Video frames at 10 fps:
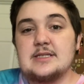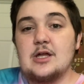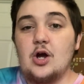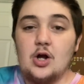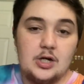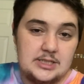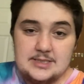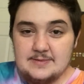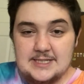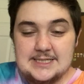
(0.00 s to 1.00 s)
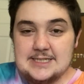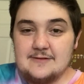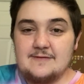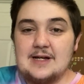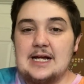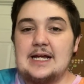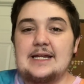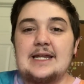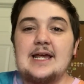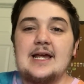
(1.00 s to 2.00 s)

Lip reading: the hardest pins to find,